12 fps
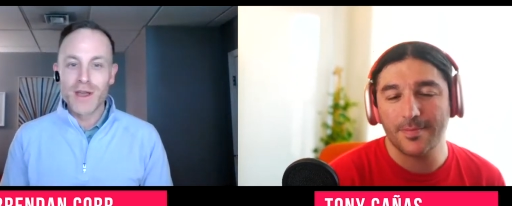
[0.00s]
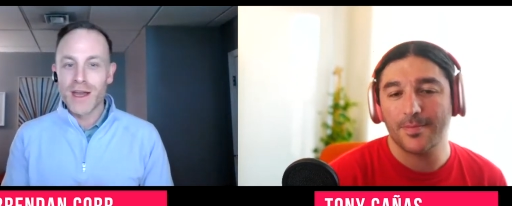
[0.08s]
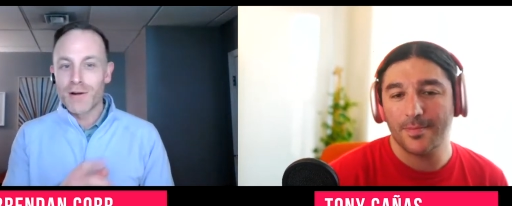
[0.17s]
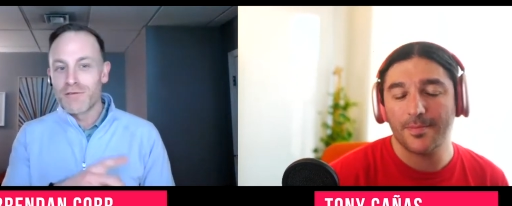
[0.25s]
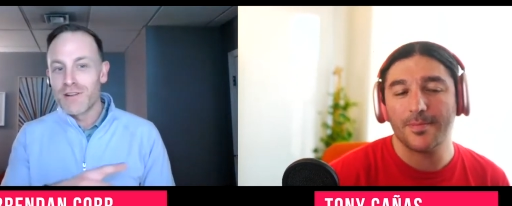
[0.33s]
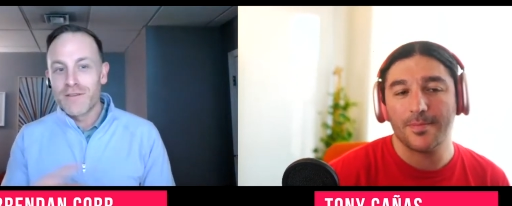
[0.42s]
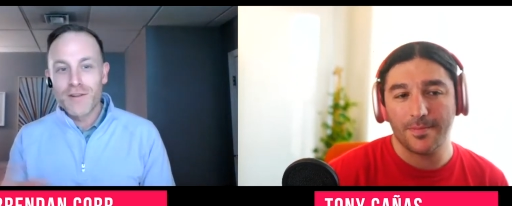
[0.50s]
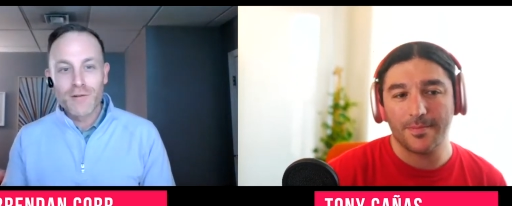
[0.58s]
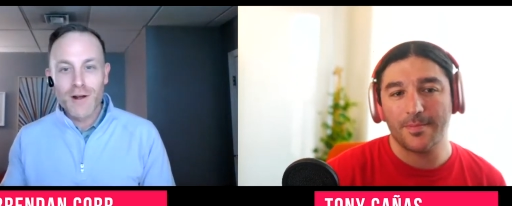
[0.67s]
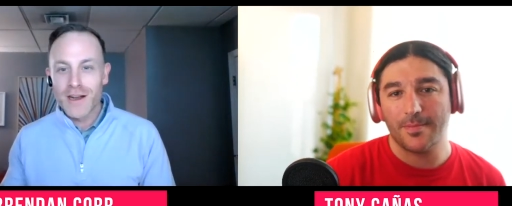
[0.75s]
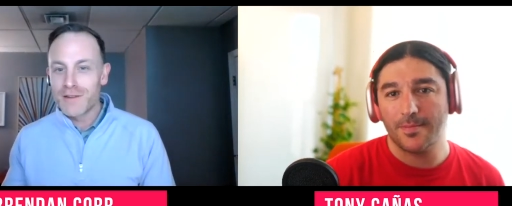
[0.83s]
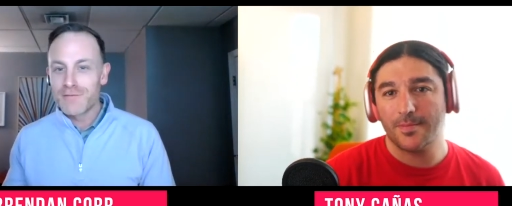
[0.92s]
Speaker 1: We got a river
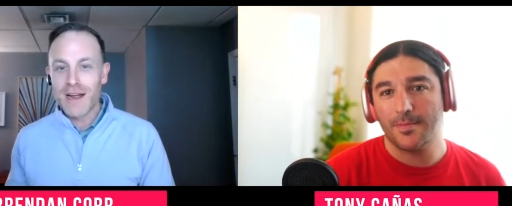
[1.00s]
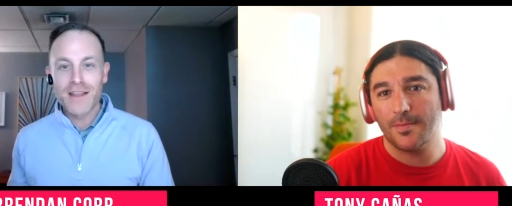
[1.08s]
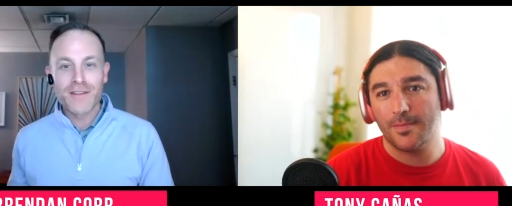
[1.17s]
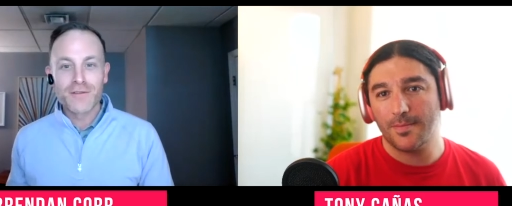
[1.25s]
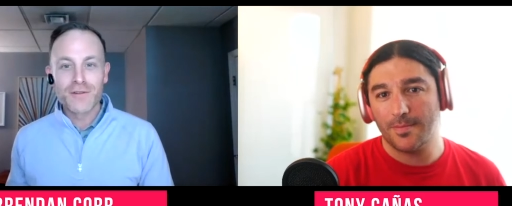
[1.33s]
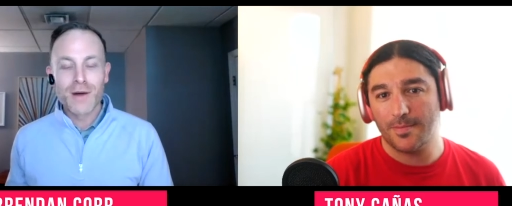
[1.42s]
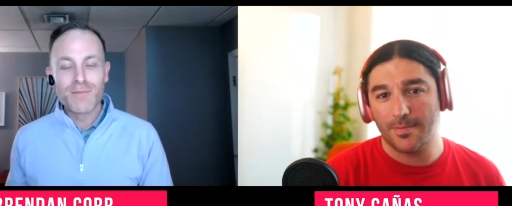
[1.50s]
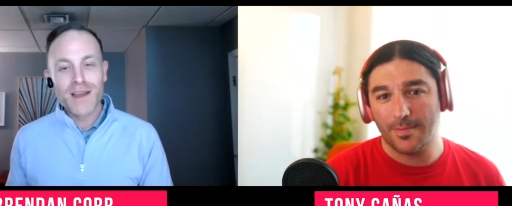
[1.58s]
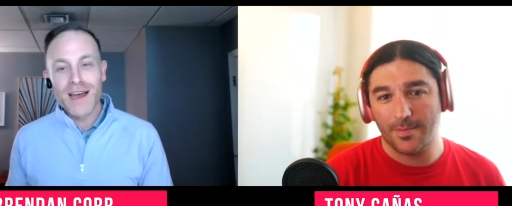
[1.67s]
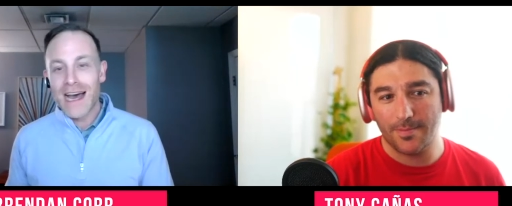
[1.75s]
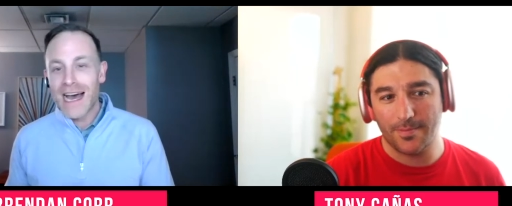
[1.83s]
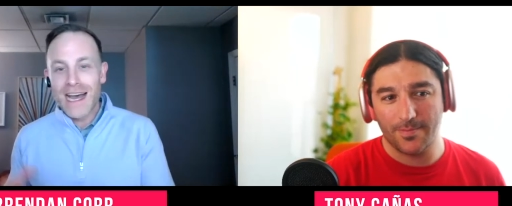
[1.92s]
running right through. I'm,
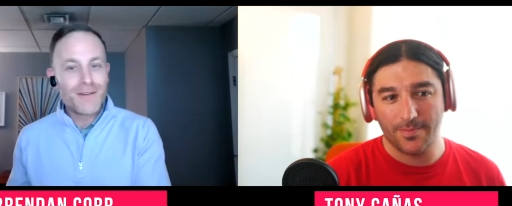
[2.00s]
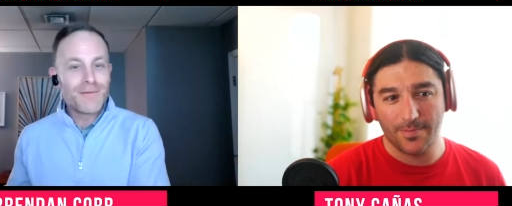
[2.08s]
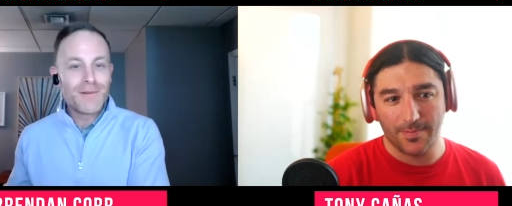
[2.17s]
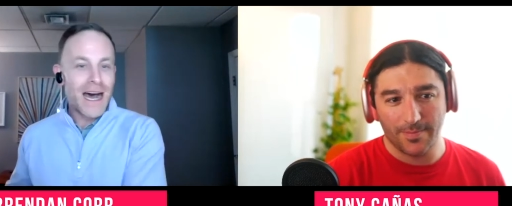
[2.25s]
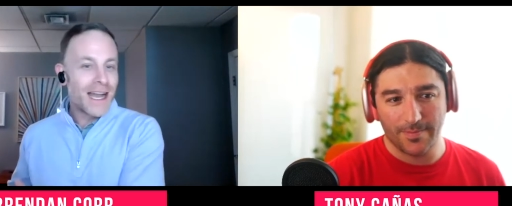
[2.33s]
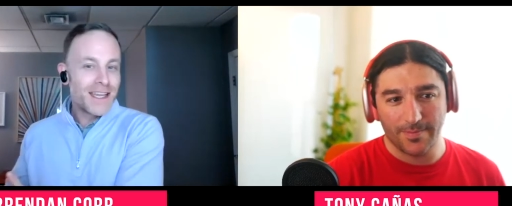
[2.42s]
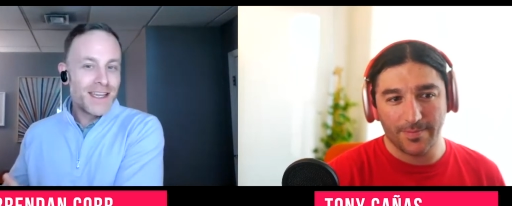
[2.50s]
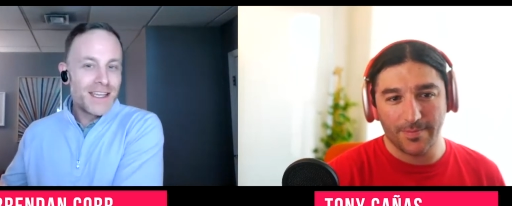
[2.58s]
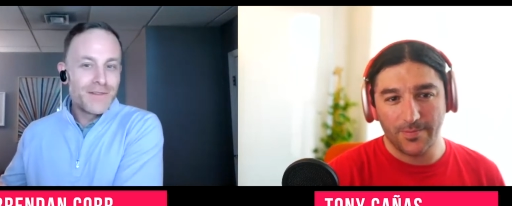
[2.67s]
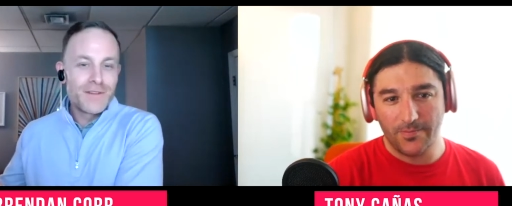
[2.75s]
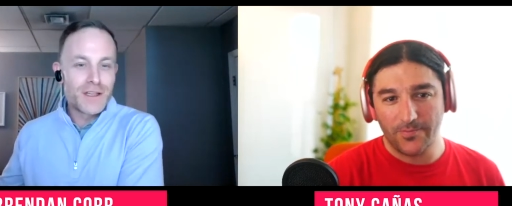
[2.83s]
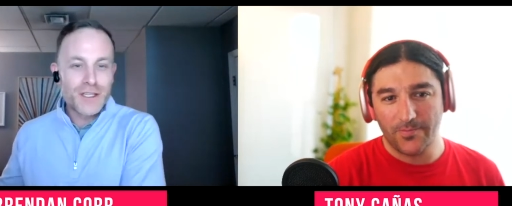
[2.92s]
I can
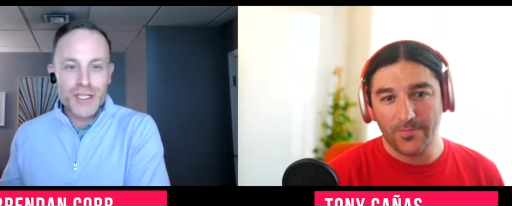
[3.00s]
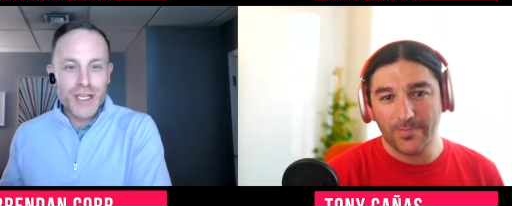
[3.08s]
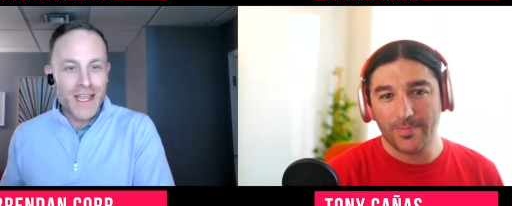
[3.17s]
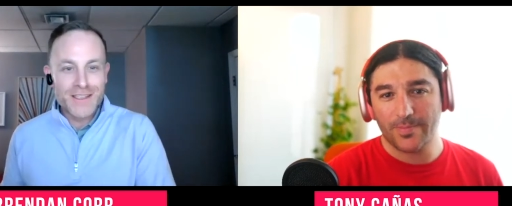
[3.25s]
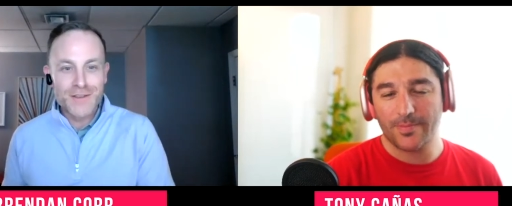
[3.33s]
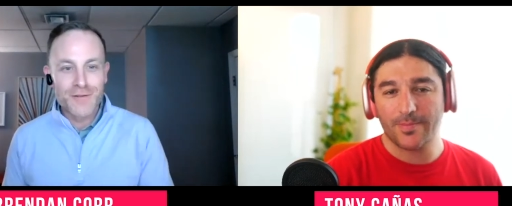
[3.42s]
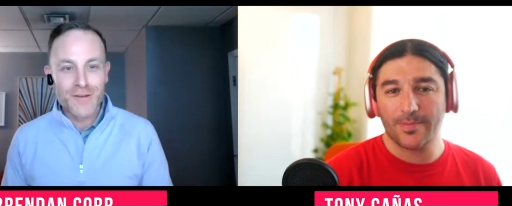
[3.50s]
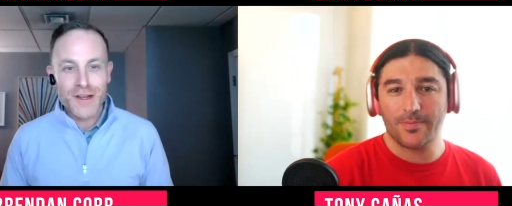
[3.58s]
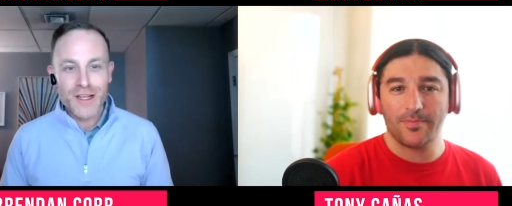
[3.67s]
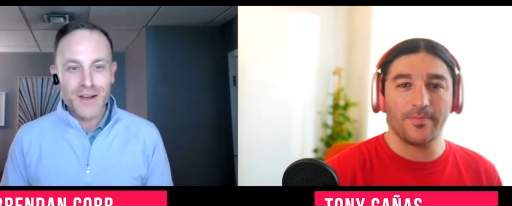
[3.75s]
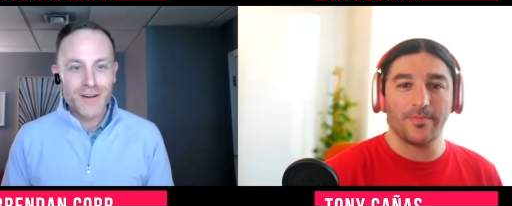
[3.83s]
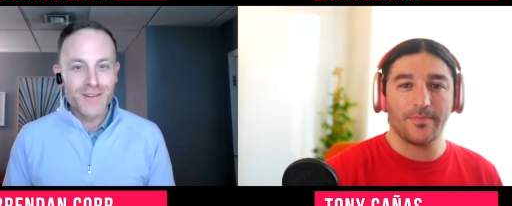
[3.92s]
give it a chance
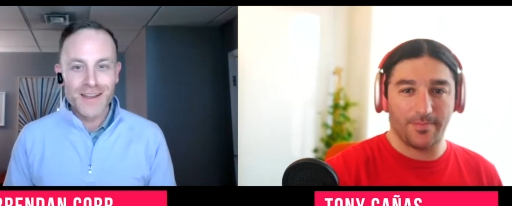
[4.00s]
over here.